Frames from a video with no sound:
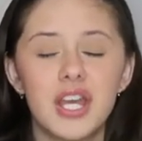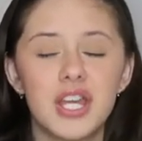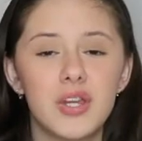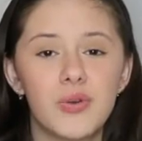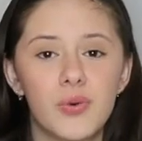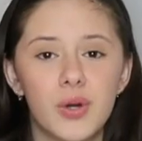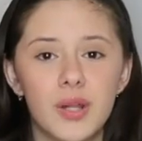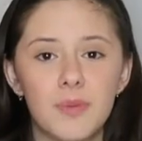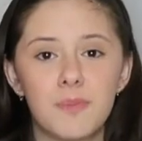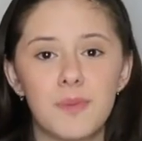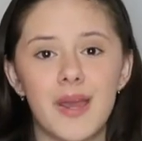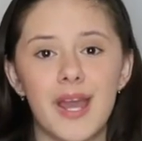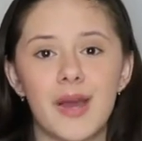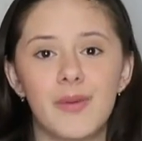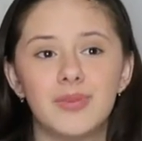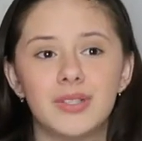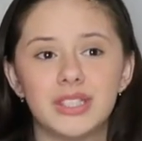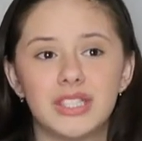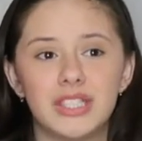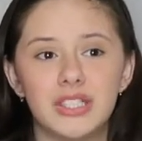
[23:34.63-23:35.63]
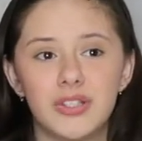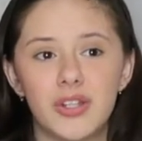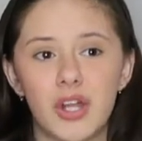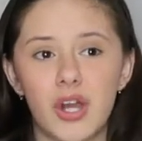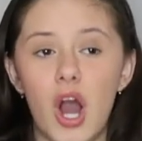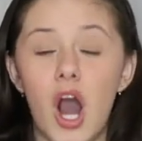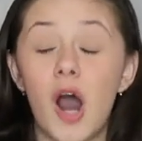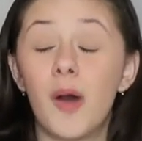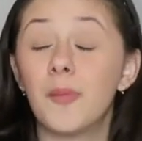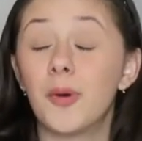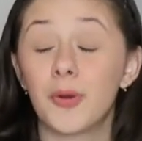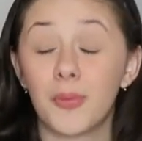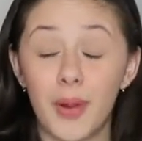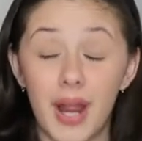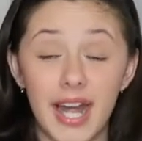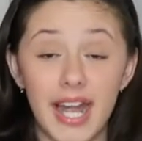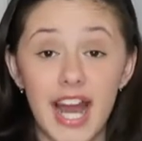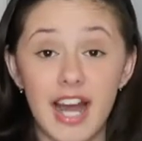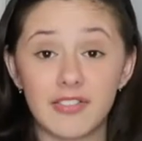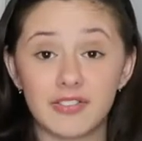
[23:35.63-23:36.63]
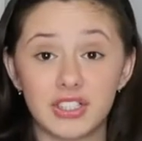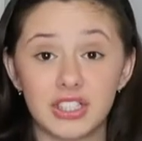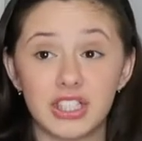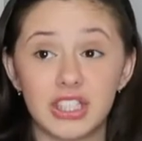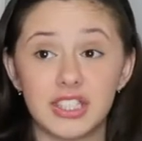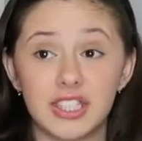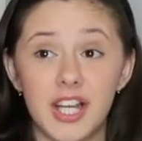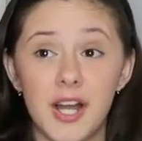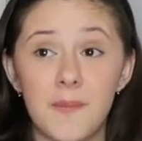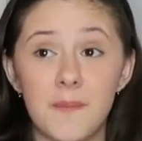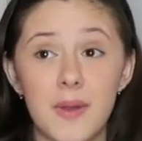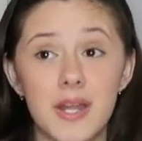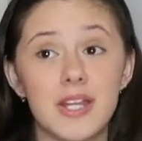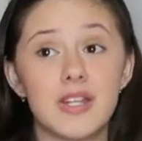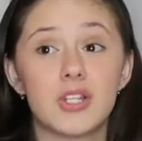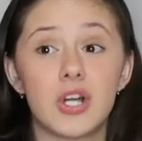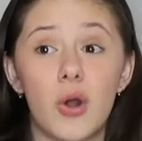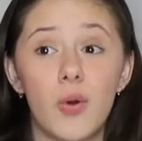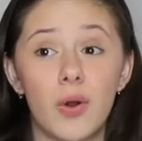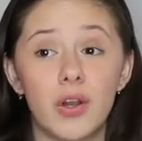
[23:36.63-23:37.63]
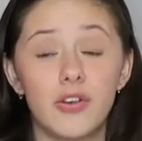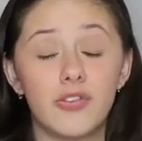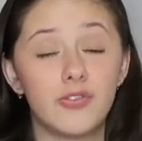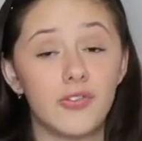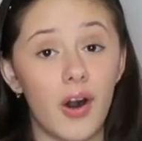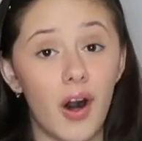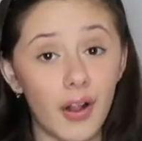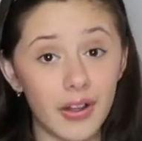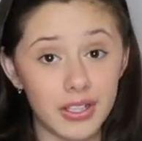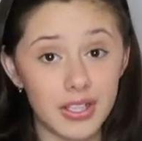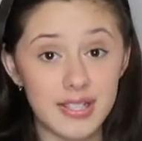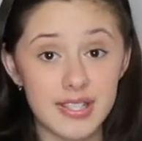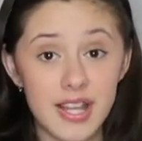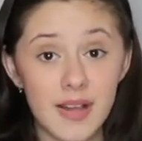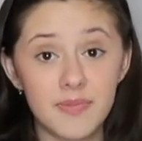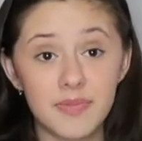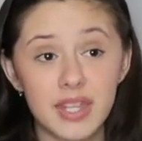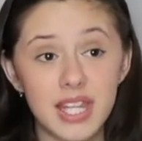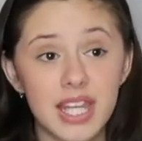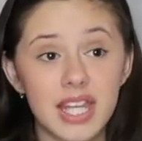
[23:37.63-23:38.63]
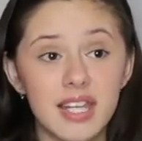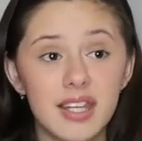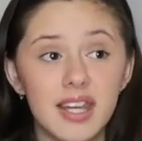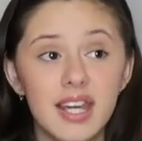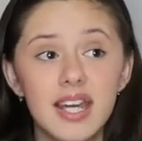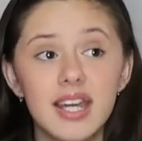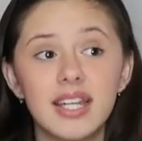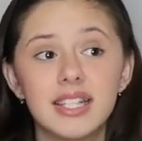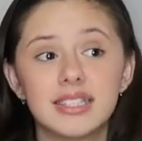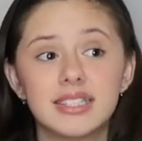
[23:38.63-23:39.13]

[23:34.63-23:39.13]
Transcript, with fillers: you wouldn't be able to do the combo right after the jump and you don't want to fall or something.